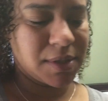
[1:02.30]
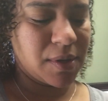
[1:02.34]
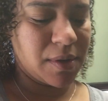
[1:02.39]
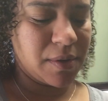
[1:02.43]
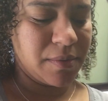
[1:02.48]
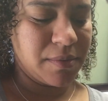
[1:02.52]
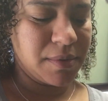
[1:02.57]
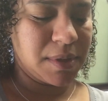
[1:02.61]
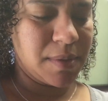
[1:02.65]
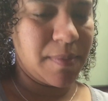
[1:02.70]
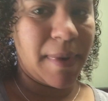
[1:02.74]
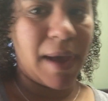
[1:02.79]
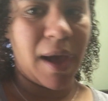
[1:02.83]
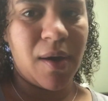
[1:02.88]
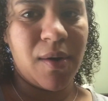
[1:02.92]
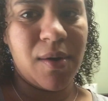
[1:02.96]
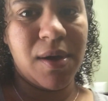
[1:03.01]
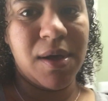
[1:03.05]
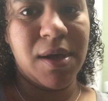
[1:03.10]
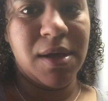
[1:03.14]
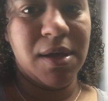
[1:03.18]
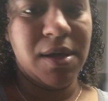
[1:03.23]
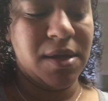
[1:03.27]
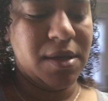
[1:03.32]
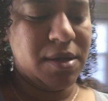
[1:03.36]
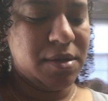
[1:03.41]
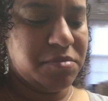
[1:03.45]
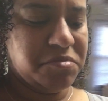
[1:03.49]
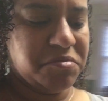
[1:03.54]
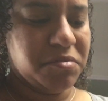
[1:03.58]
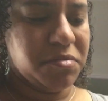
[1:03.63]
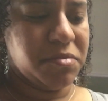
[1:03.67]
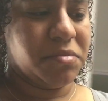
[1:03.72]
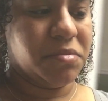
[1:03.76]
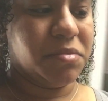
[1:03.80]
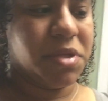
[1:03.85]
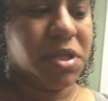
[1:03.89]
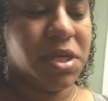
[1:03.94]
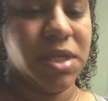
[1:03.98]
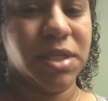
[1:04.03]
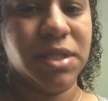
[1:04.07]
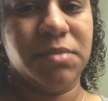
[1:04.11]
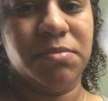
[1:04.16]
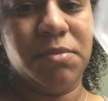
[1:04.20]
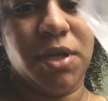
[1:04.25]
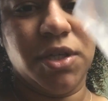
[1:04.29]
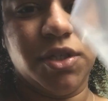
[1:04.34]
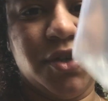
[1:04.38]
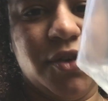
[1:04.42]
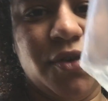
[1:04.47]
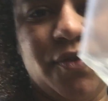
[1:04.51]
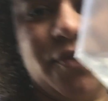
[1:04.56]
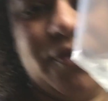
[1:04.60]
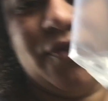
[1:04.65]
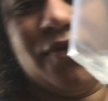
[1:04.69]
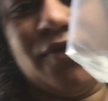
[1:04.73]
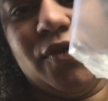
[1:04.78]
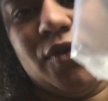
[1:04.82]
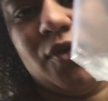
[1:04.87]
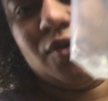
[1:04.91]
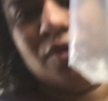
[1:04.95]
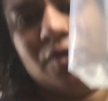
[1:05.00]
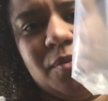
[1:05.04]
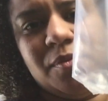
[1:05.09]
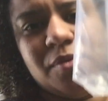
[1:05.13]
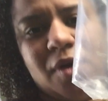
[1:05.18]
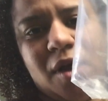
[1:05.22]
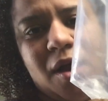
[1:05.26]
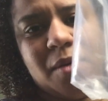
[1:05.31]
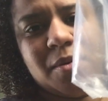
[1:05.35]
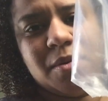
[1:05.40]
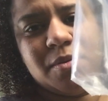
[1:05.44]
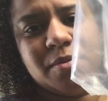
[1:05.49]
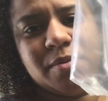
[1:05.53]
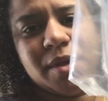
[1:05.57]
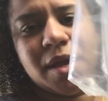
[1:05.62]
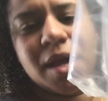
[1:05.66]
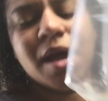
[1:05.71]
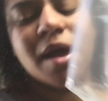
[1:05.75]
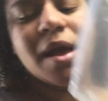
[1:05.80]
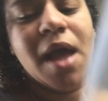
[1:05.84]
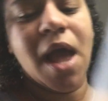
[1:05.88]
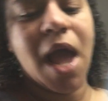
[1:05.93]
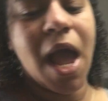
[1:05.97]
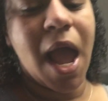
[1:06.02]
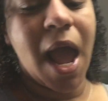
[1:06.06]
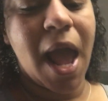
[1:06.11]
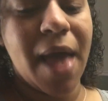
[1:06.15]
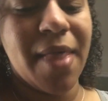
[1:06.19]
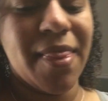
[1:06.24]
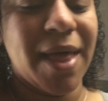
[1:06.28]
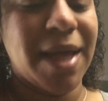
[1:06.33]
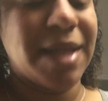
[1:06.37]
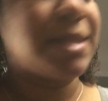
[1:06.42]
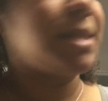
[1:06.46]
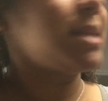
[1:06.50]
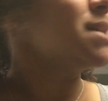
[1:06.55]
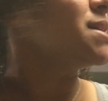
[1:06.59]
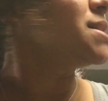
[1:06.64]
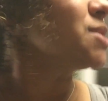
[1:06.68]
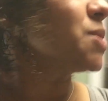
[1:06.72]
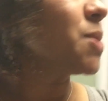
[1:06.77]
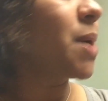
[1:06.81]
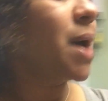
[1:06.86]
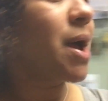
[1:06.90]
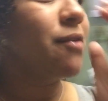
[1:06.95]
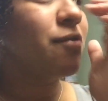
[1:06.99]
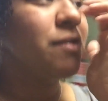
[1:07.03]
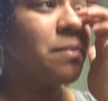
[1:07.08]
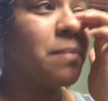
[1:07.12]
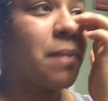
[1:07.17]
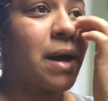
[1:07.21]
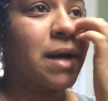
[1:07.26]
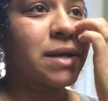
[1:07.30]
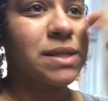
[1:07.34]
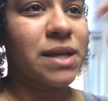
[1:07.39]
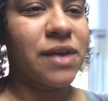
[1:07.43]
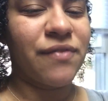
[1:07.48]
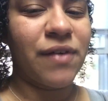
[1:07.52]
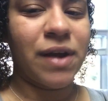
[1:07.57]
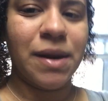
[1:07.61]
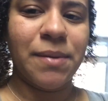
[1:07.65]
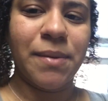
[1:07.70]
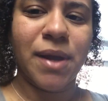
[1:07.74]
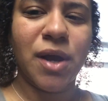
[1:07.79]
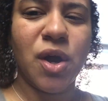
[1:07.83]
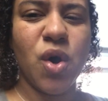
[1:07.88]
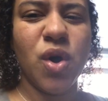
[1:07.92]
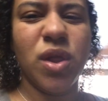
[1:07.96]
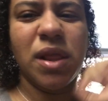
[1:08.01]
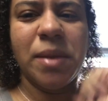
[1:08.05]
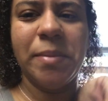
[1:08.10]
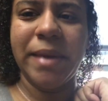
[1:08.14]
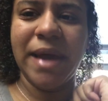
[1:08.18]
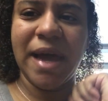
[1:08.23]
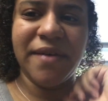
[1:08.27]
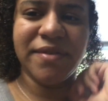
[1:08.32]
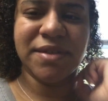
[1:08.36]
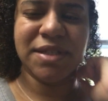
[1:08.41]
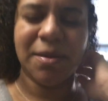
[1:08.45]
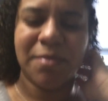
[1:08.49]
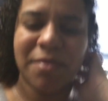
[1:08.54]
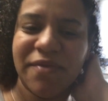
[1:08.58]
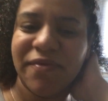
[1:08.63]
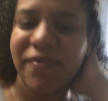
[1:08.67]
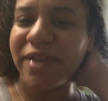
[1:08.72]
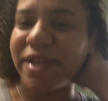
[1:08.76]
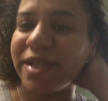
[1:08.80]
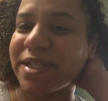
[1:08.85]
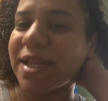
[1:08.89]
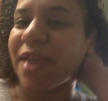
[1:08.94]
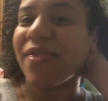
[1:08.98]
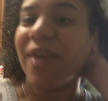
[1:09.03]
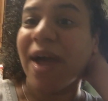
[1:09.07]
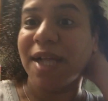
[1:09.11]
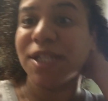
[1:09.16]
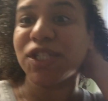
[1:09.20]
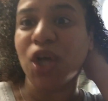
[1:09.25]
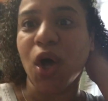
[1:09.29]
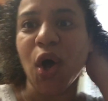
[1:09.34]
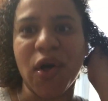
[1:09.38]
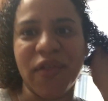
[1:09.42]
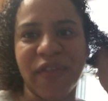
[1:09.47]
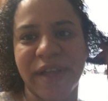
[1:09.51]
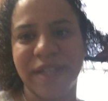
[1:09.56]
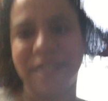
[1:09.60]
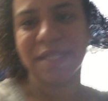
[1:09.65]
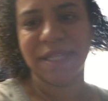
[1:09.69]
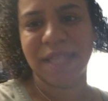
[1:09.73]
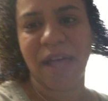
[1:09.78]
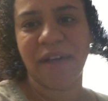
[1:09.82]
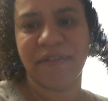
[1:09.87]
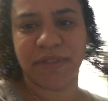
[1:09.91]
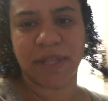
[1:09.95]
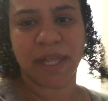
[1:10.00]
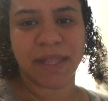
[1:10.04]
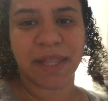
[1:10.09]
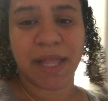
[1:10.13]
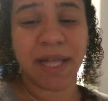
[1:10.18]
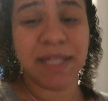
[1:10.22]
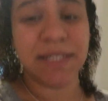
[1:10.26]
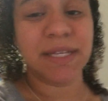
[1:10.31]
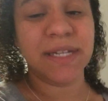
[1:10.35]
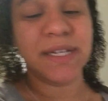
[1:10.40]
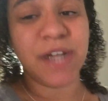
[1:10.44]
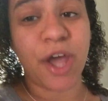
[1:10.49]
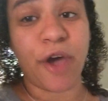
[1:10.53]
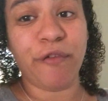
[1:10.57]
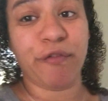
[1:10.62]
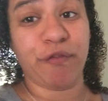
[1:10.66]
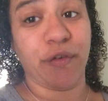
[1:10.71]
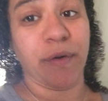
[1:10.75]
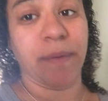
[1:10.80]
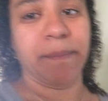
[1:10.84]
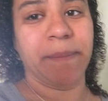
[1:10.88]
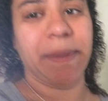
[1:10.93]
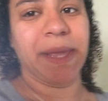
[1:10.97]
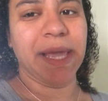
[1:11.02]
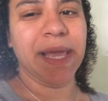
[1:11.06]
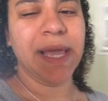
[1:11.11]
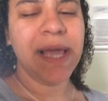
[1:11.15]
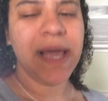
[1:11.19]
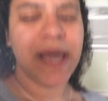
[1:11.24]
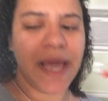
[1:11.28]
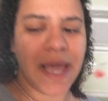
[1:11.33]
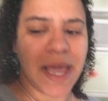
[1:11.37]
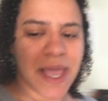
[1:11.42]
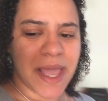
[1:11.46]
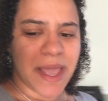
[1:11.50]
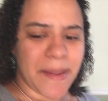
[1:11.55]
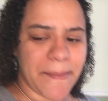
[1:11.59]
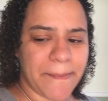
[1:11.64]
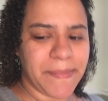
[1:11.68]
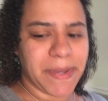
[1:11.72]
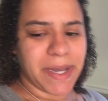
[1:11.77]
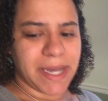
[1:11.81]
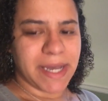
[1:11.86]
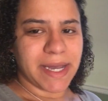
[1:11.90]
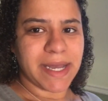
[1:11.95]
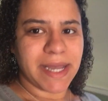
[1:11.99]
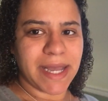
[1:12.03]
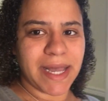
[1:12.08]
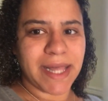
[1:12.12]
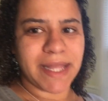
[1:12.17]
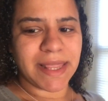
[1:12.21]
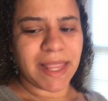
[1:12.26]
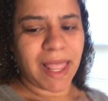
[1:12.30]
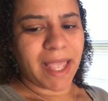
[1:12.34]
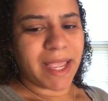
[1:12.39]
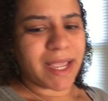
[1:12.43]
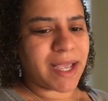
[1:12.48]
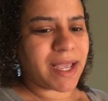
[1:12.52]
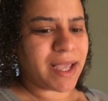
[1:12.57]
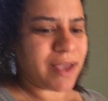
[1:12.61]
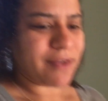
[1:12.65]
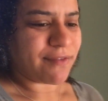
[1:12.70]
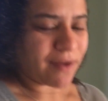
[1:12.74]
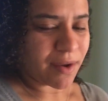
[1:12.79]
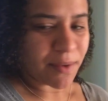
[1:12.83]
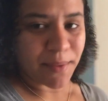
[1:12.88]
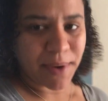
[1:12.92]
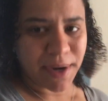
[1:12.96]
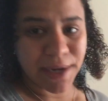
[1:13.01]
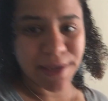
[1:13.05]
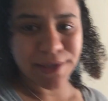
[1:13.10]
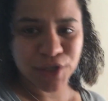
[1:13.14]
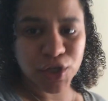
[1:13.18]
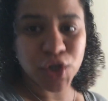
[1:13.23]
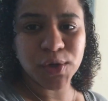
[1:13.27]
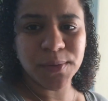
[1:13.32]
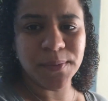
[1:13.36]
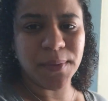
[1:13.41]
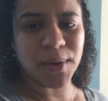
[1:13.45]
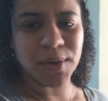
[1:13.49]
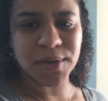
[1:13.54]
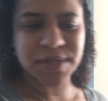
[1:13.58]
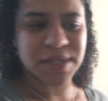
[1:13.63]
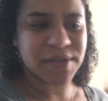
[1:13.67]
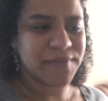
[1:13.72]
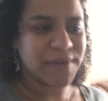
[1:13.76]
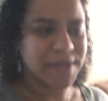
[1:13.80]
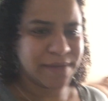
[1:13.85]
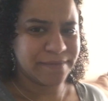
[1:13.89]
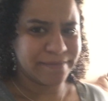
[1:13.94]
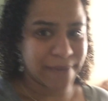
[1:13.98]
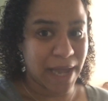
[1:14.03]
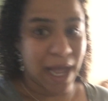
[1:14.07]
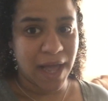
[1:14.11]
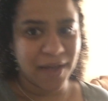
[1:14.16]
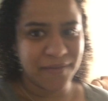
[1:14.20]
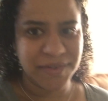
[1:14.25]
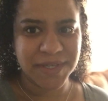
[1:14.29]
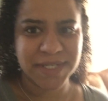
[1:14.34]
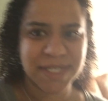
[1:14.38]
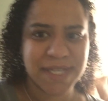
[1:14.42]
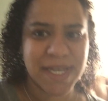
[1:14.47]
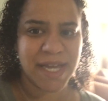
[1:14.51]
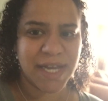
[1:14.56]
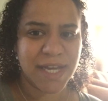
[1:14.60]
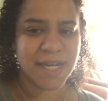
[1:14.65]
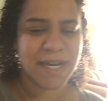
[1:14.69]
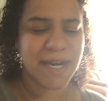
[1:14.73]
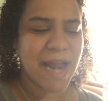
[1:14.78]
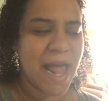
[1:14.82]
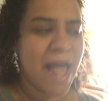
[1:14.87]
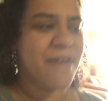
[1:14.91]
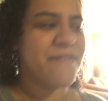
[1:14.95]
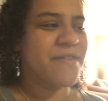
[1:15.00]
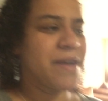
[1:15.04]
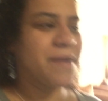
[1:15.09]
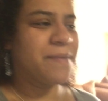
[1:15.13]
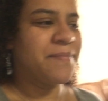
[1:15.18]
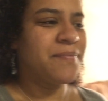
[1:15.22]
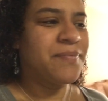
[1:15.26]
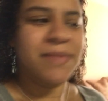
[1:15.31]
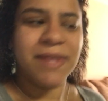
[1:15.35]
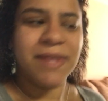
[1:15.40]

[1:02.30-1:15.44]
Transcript: So it was about this much full probably, and that's it. So every box I find, I'm like, oh, let me have some of these. That's all that's left, and that's enough for me. But like if I wanted 2 bowls of it, obviously I couldn't have it.